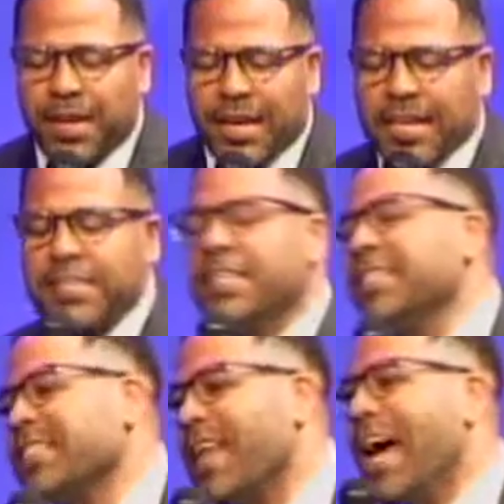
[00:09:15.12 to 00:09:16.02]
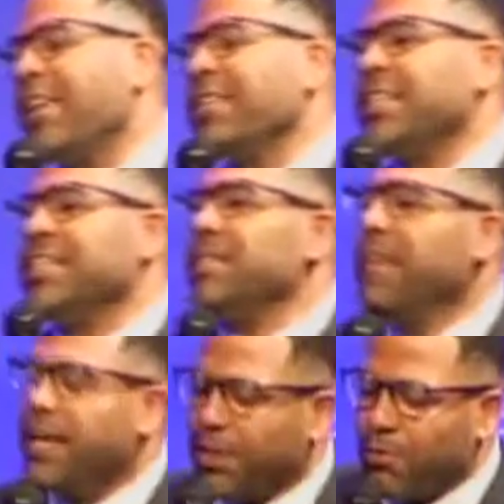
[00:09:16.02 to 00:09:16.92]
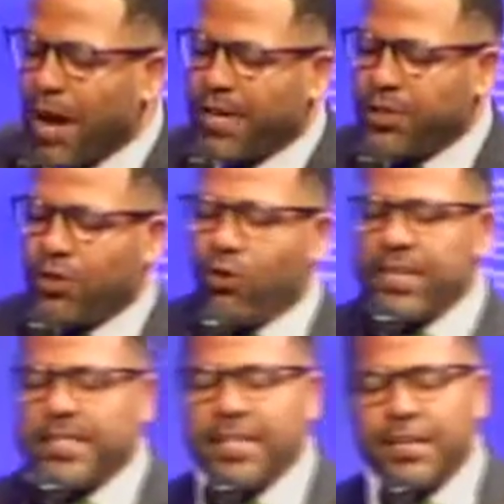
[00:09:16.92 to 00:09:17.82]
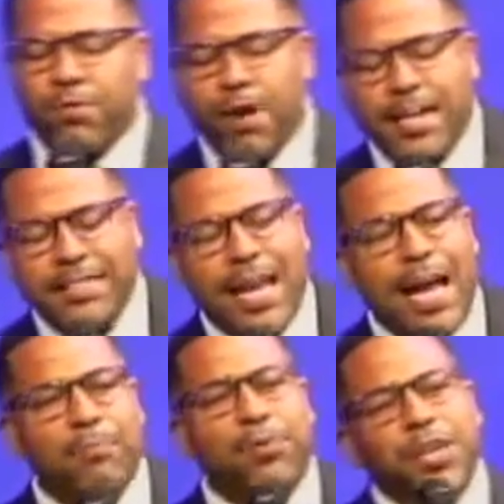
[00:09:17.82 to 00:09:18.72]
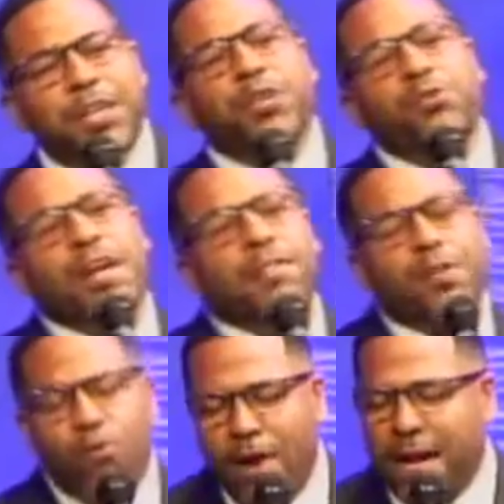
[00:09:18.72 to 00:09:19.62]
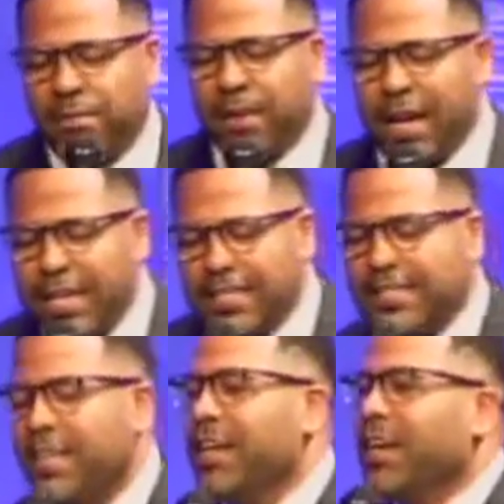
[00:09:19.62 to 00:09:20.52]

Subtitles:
Instincts allows us to make the right choices at the right time, putting you in the right place.